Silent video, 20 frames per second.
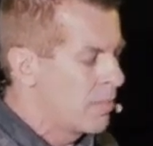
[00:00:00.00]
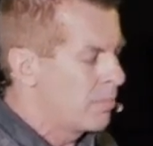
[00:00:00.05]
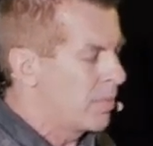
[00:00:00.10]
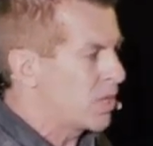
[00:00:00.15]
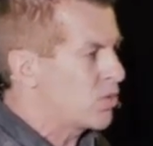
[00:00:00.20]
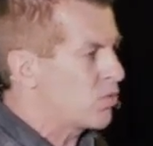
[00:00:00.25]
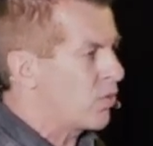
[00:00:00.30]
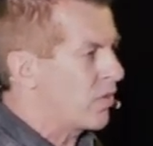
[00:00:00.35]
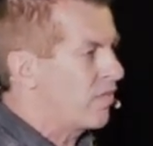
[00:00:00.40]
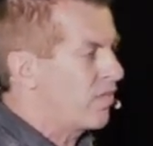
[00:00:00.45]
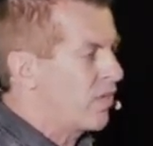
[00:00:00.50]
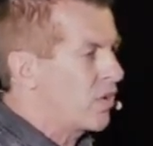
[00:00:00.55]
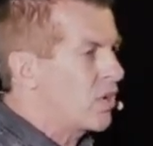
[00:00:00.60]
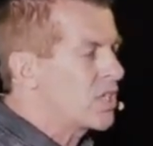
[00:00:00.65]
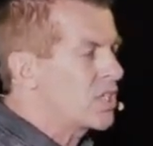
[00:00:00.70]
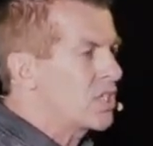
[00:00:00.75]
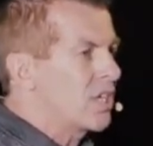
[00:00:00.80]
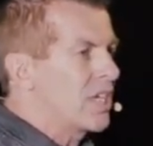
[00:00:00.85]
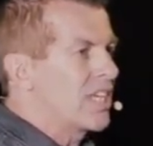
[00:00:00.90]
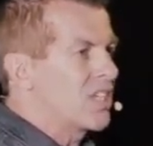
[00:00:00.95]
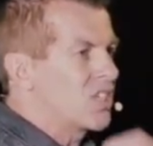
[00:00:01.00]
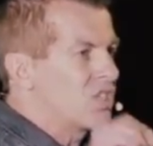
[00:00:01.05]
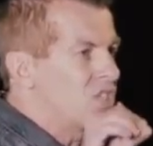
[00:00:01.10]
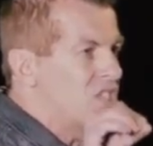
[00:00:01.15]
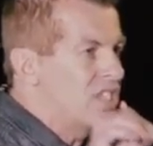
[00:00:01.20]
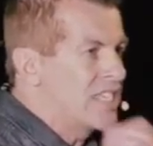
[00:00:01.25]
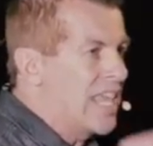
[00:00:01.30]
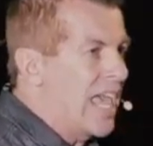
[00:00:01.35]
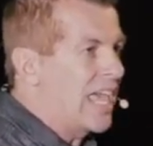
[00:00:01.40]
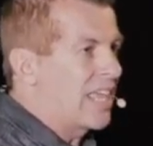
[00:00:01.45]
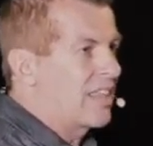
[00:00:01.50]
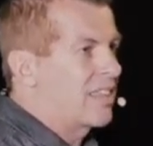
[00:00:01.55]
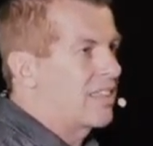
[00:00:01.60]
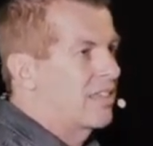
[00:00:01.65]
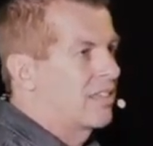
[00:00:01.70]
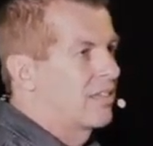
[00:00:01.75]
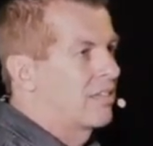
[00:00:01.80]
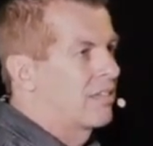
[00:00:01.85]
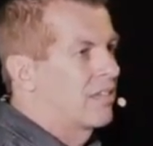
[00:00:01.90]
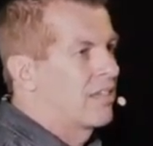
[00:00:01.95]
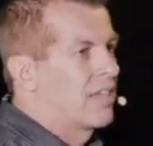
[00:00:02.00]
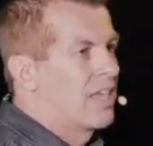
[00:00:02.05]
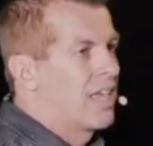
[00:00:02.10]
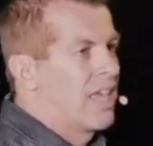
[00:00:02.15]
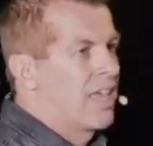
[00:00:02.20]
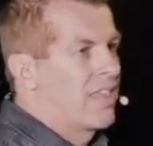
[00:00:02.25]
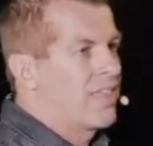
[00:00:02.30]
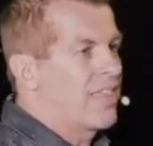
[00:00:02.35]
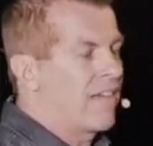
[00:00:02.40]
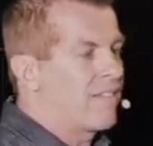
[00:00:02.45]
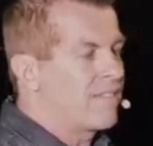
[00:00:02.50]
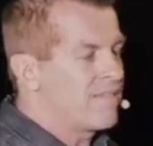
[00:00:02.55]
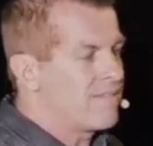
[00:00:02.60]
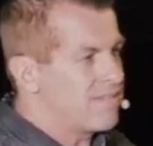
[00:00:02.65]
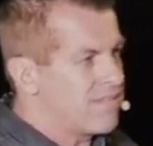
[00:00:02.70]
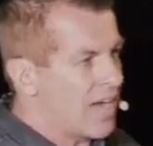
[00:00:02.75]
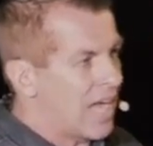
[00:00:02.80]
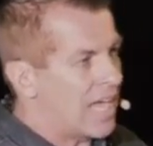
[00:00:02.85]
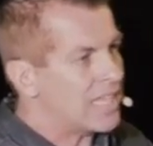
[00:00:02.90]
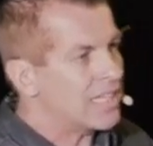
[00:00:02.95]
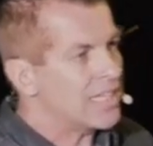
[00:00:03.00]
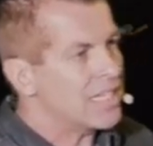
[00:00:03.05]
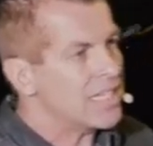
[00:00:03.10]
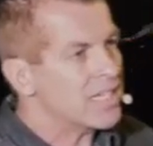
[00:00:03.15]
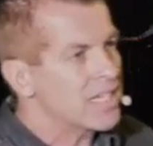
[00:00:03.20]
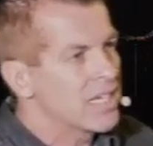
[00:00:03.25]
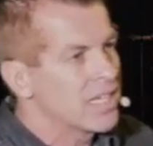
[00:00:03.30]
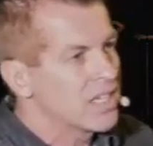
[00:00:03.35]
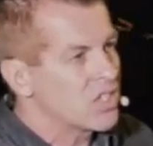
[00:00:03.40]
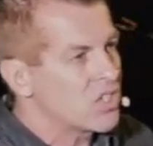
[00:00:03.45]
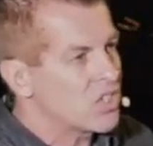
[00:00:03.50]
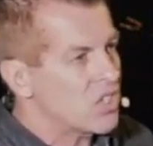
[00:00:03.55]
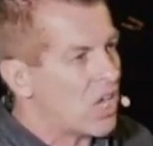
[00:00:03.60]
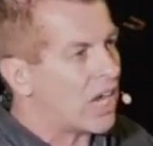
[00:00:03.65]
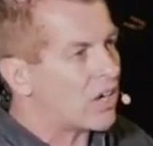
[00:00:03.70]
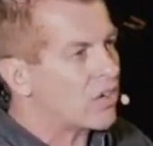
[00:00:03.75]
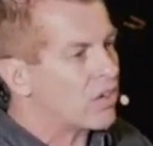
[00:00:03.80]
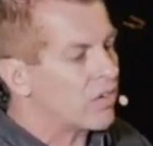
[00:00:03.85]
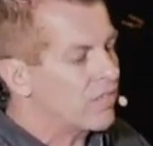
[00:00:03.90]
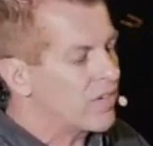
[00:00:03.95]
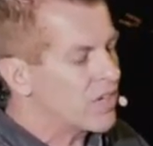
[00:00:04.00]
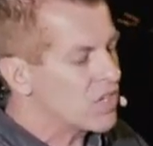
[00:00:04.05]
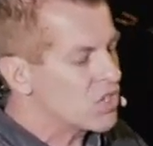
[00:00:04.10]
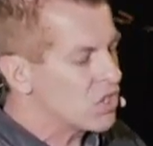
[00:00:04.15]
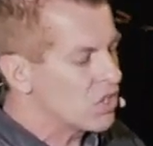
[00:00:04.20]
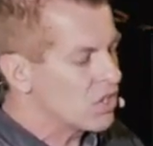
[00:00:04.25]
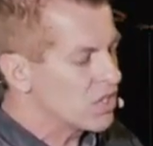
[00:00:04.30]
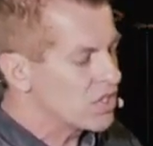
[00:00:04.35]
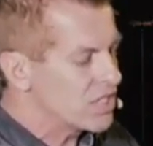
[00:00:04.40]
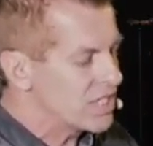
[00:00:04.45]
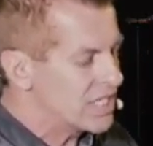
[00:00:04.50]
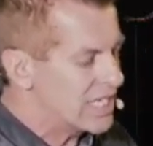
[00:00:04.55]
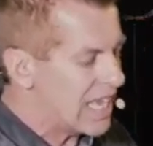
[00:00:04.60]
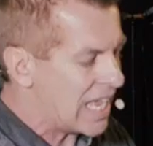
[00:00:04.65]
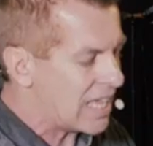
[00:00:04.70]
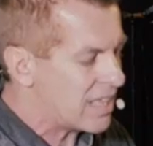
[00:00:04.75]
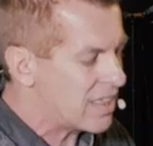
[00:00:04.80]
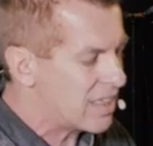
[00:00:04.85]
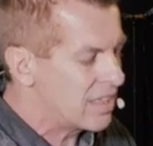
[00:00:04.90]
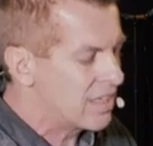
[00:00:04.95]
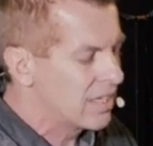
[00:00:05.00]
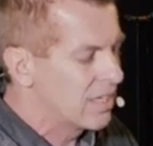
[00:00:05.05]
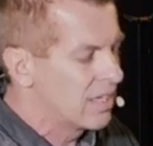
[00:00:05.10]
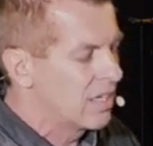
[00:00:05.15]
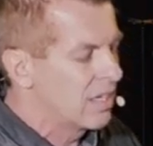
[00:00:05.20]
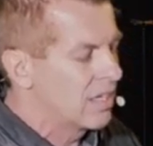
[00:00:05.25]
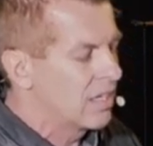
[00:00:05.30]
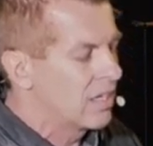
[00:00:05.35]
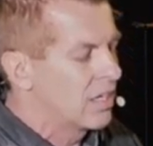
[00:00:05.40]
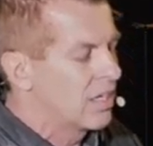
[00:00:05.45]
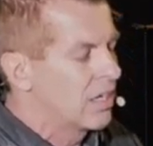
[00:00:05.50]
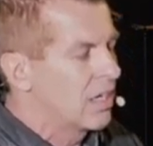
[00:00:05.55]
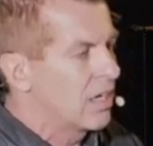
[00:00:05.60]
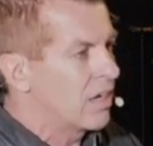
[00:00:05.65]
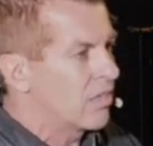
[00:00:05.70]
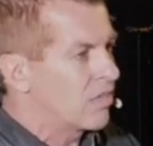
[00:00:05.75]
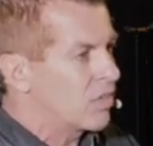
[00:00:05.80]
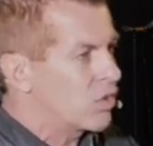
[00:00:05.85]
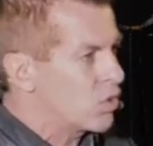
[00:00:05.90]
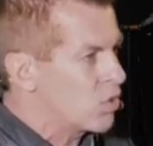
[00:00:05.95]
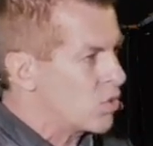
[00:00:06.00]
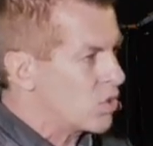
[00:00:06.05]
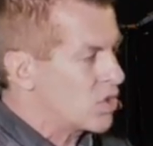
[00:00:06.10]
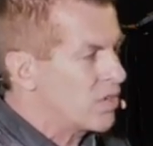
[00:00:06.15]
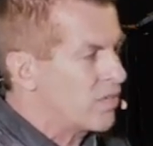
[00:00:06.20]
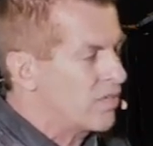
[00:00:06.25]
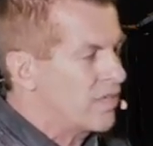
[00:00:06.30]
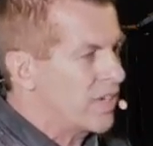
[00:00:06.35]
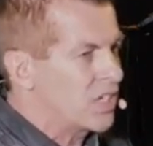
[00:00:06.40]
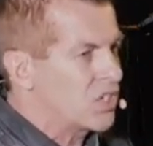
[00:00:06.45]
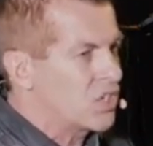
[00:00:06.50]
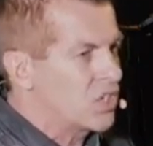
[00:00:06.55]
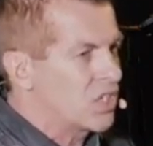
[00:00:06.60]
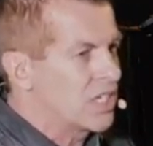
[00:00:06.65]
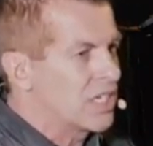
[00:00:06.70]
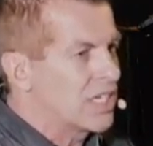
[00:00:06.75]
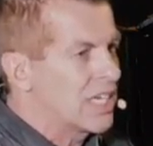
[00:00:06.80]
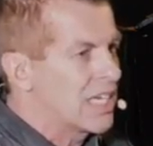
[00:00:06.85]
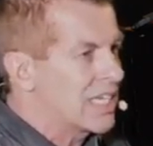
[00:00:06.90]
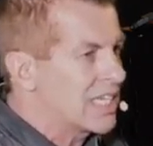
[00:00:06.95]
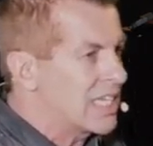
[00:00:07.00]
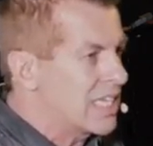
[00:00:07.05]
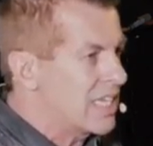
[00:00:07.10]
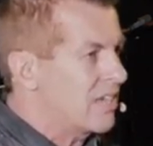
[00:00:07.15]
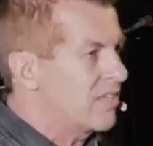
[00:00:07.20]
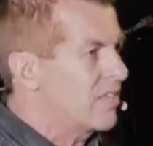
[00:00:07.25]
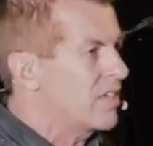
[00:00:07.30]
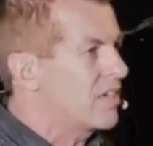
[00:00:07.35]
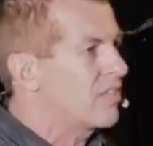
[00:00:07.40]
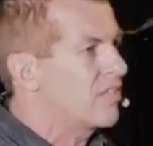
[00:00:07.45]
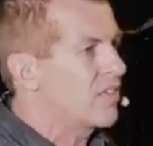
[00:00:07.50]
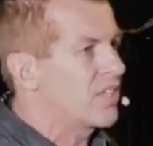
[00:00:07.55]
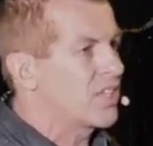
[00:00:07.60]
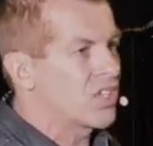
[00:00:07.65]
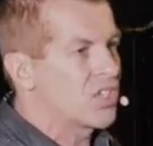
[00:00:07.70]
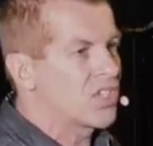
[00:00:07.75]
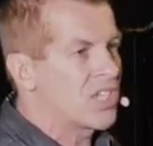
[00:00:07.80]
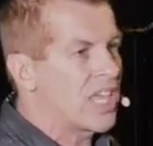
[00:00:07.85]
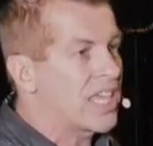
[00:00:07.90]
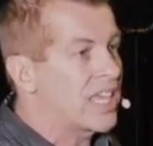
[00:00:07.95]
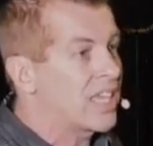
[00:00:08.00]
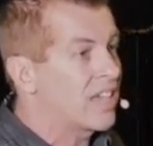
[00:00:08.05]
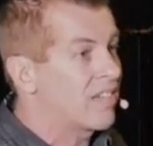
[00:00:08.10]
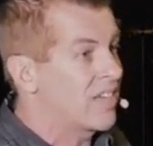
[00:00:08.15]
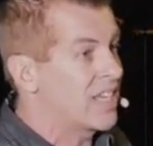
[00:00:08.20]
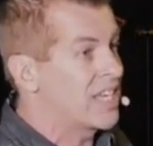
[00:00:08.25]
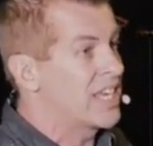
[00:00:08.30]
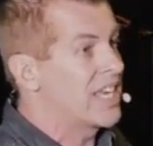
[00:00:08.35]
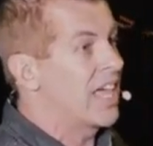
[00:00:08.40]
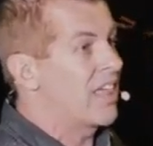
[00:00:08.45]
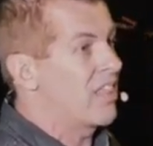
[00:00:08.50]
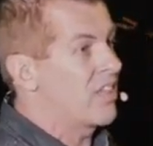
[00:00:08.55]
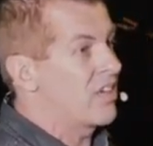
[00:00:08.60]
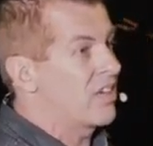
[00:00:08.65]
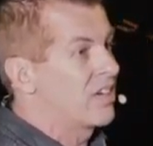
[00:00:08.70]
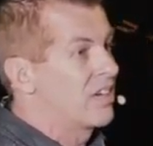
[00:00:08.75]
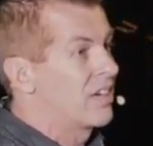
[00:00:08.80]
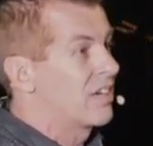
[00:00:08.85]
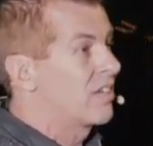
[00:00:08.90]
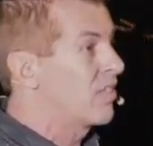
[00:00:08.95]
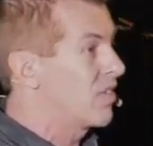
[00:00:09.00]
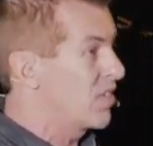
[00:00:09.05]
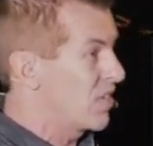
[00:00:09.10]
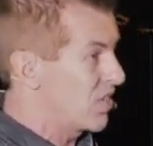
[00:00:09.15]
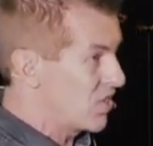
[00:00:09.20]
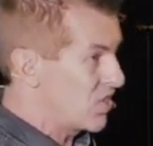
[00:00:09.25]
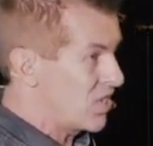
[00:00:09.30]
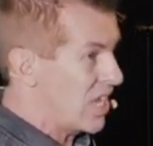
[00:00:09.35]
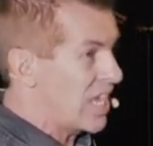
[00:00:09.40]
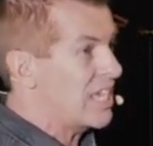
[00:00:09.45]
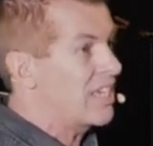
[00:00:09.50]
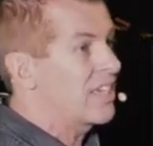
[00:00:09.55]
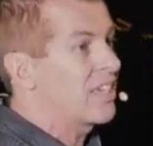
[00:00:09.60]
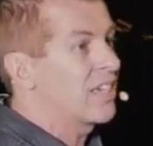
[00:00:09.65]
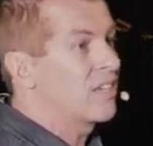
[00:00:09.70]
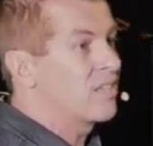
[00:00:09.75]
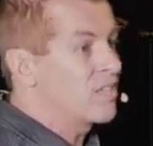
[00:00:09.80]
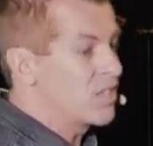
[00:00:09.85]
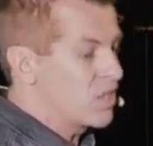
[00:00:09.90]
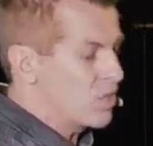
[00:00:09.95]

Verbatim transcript: but it's referring to his death, that violent sacrificial death of crucifixion given for the sake of another, for the sake of